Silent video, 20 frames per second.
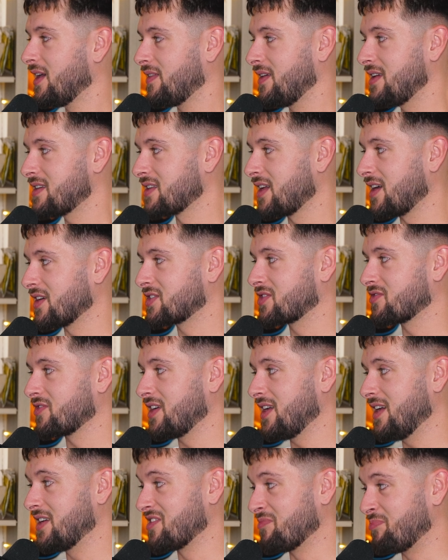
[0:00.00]
These last 3
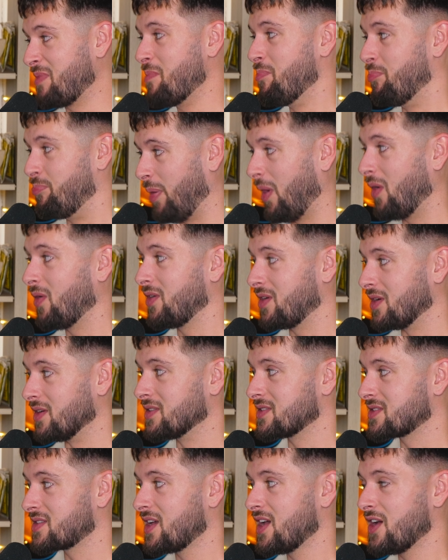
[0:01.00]
years have been
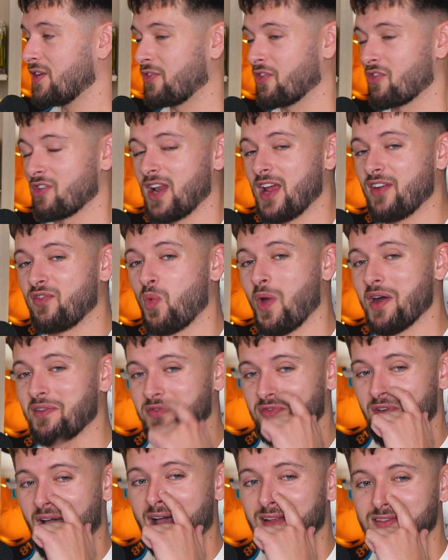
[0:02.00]
bonkers for an F1
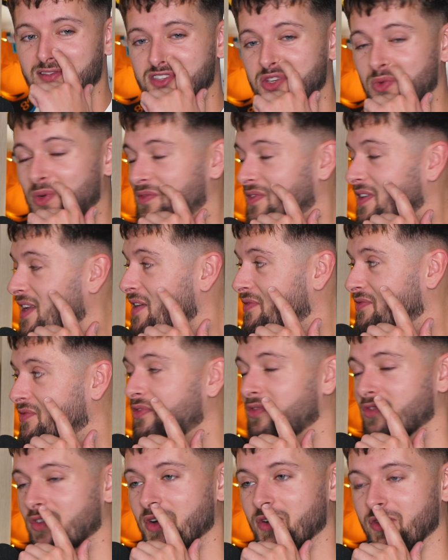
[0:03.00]
fan to have lived
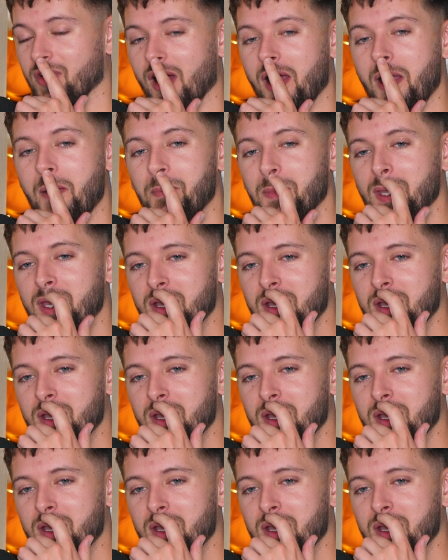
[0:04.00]
through, right?